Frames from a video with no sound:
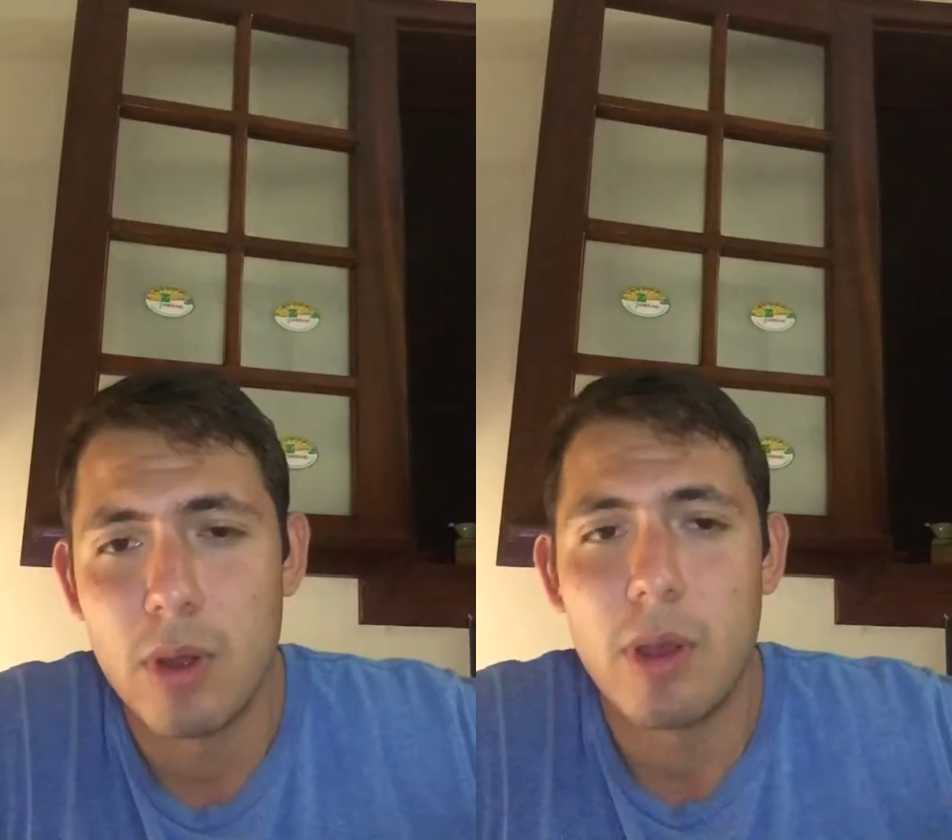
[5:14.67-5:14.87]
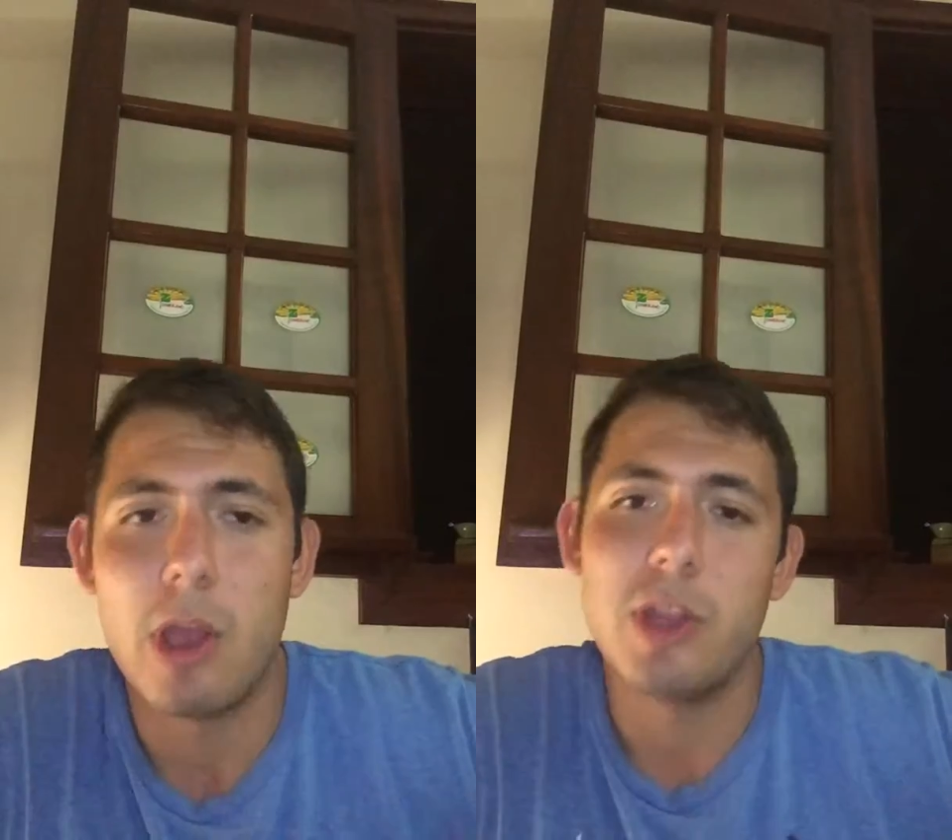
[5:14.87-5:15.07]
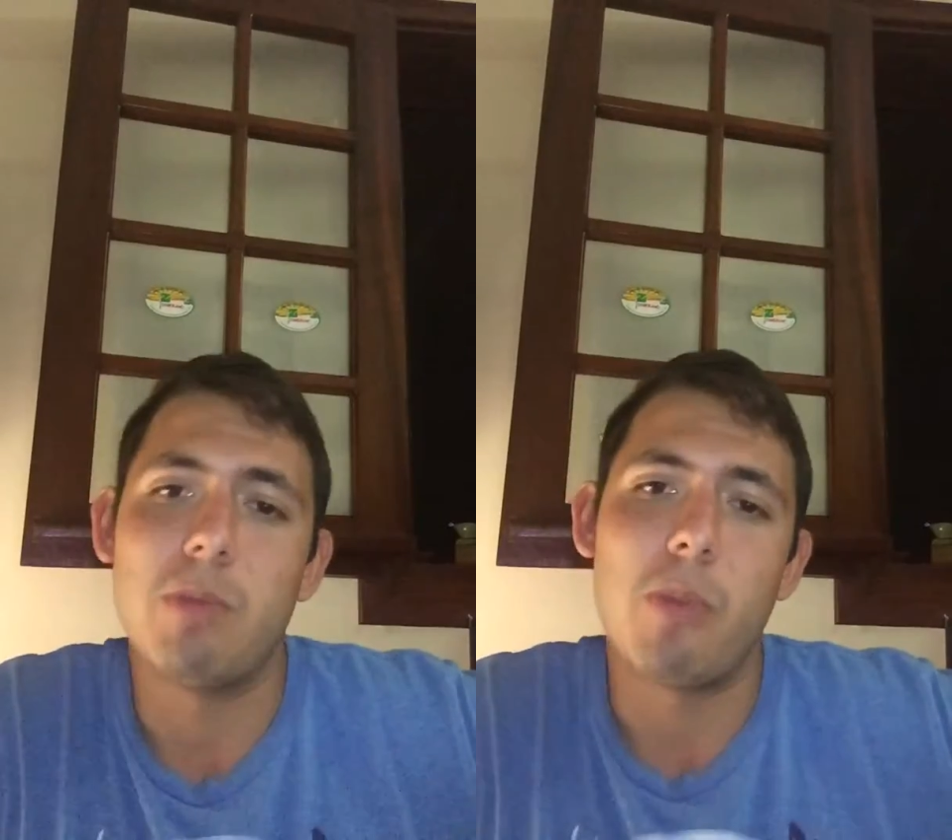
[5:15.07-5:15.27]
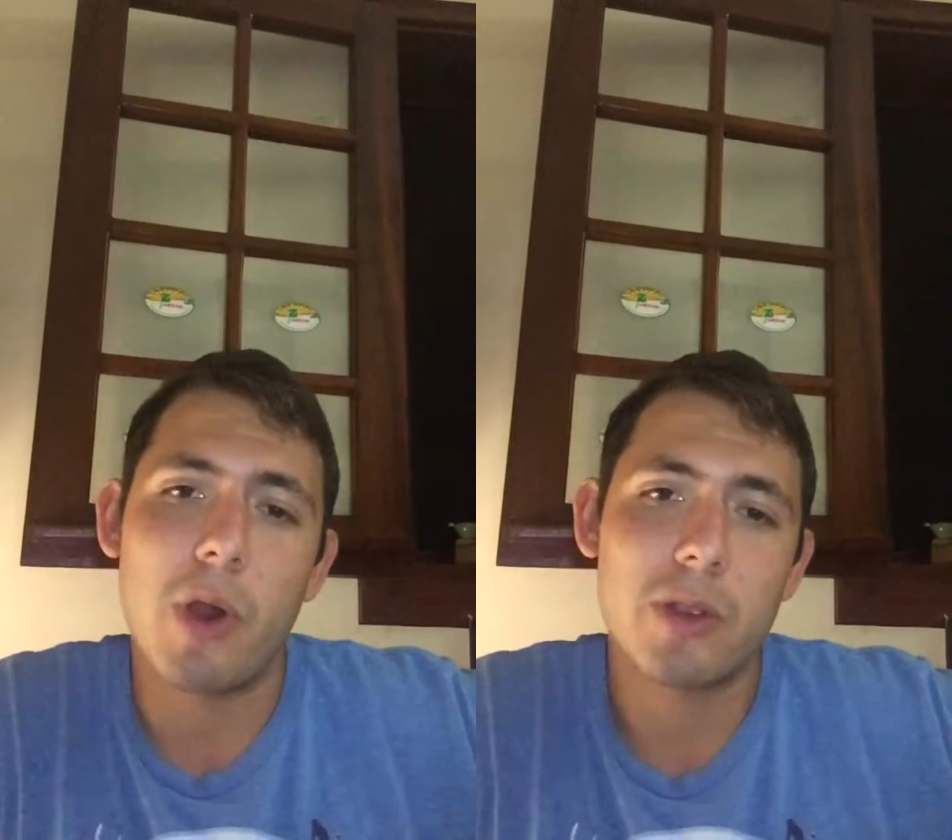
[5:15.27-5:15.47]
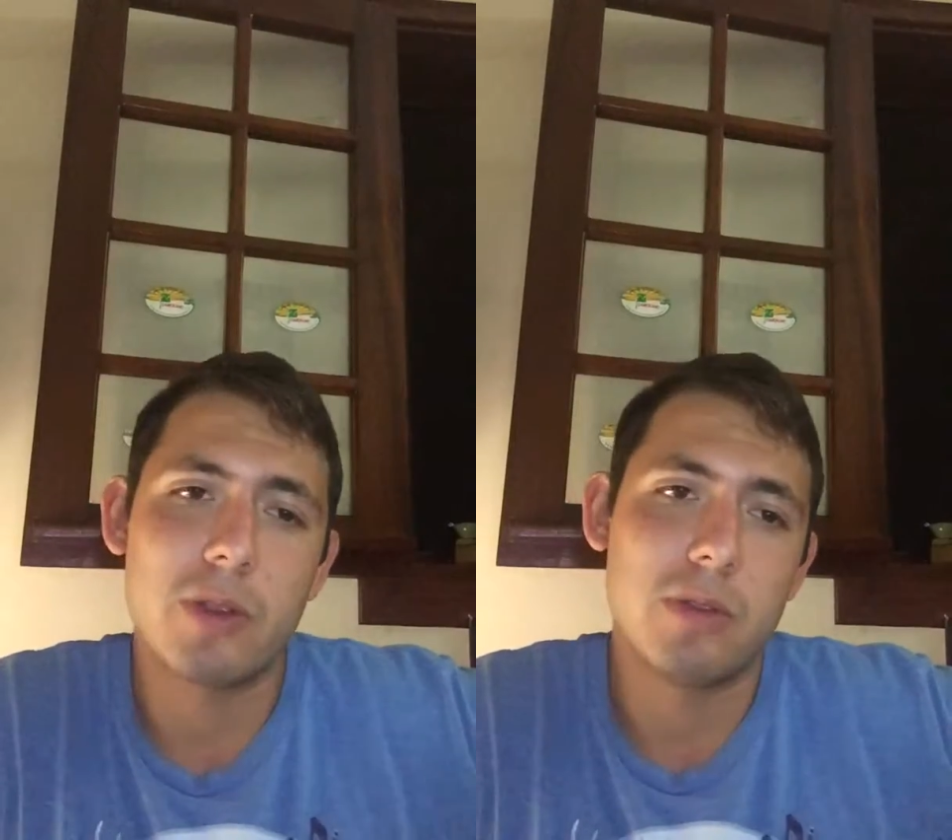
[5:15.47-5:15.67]
and in
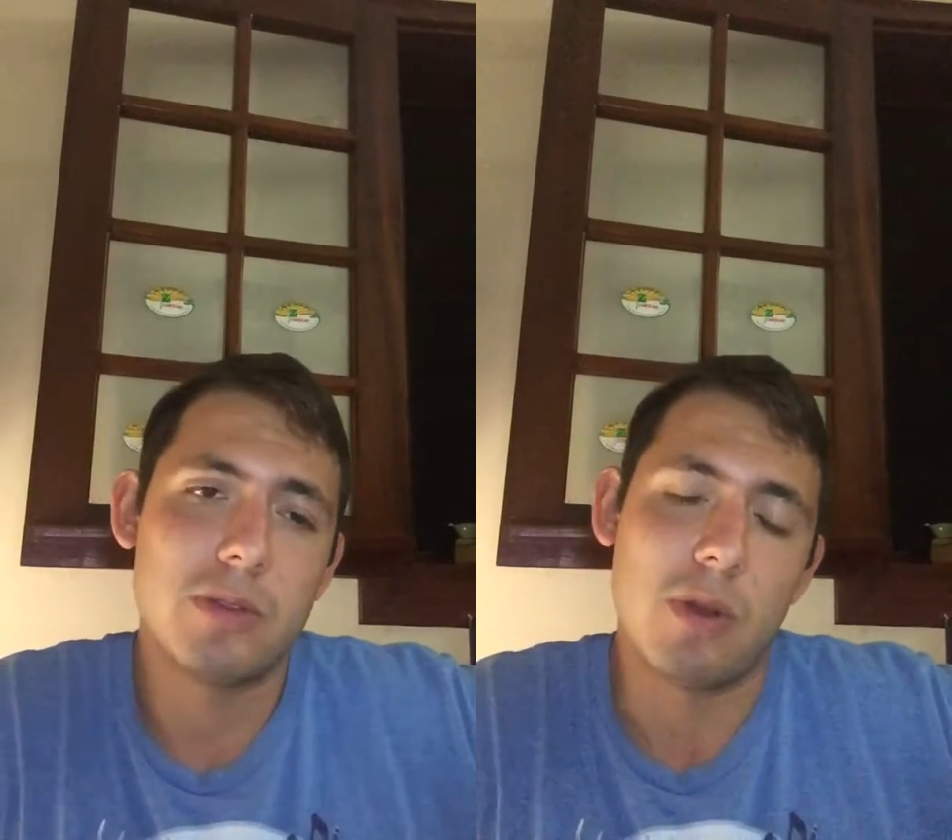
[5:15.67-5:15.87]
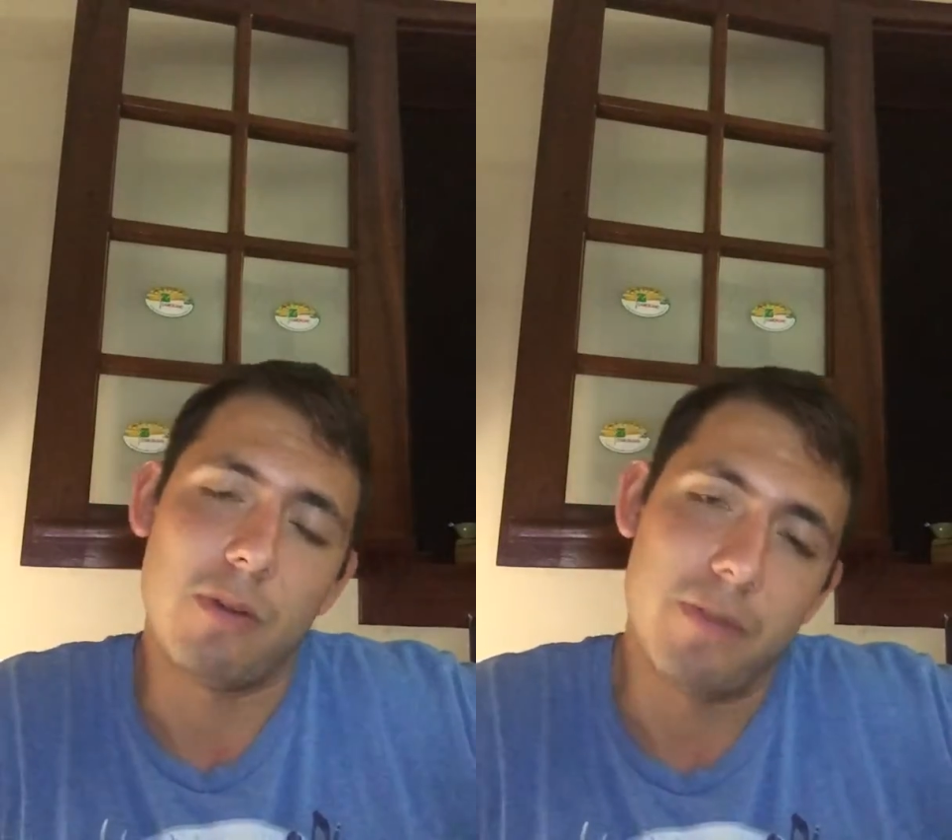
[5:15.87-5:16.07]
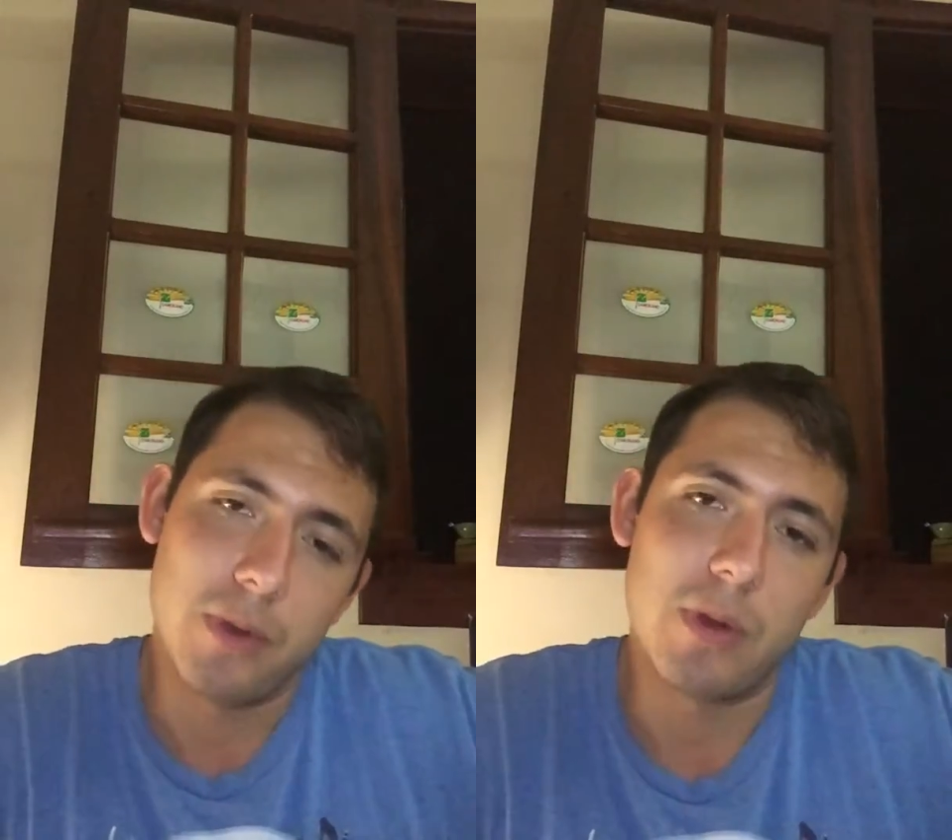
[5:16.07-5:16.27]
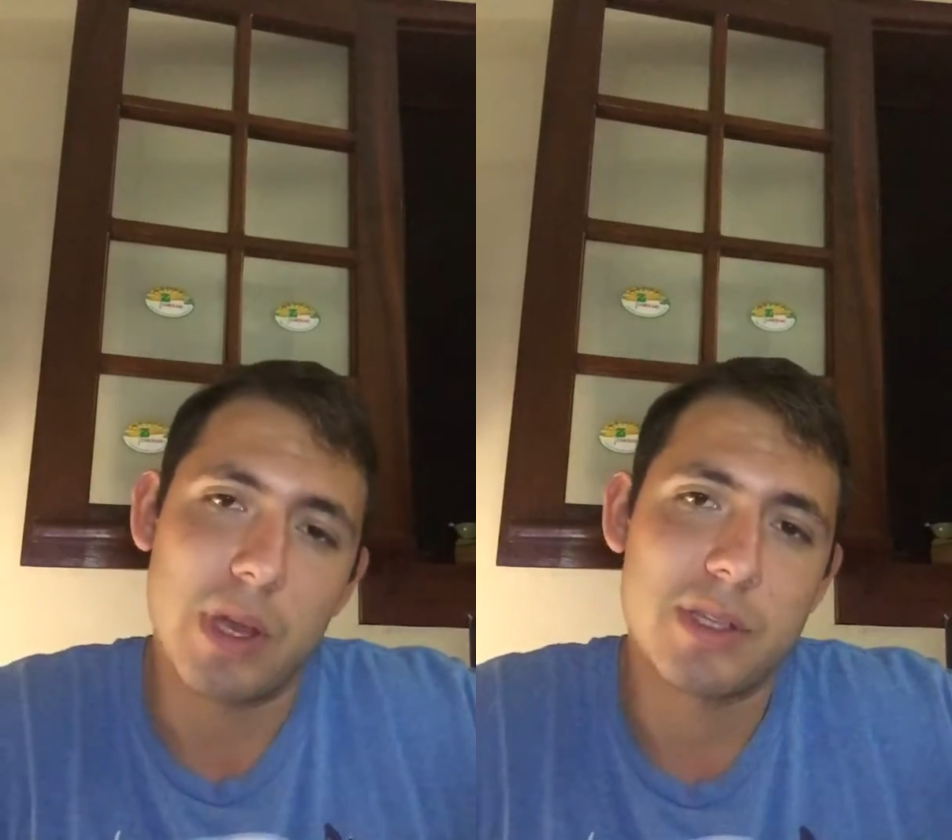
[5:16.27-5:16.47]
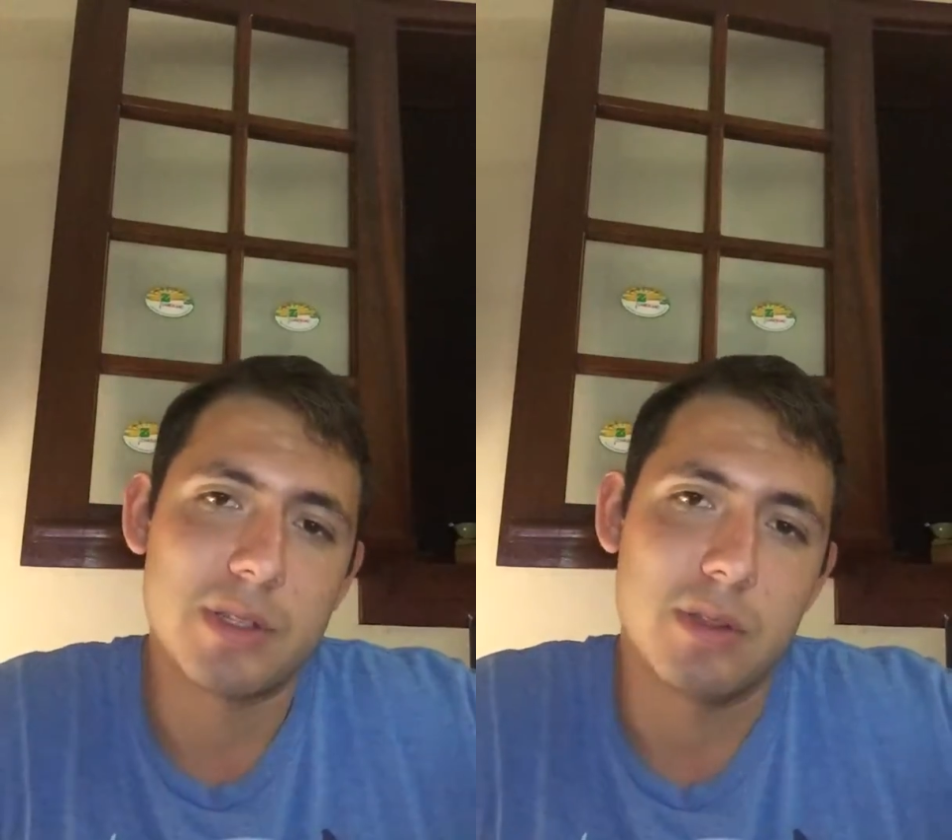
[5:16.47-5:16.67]
part of
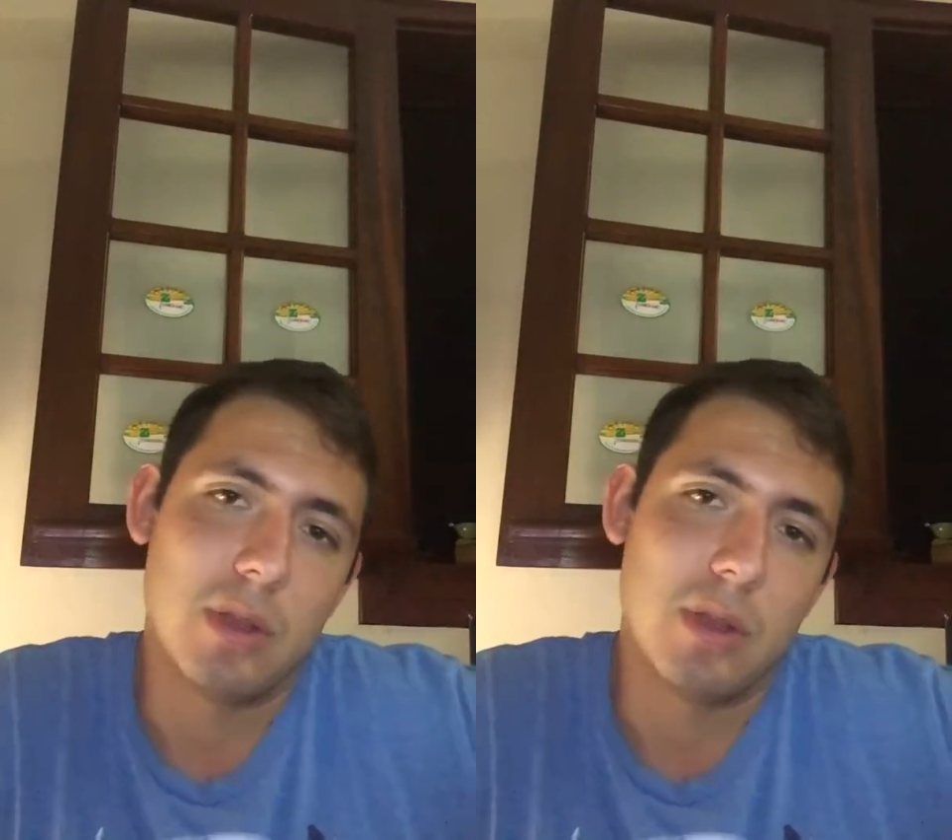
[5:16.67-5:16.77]
US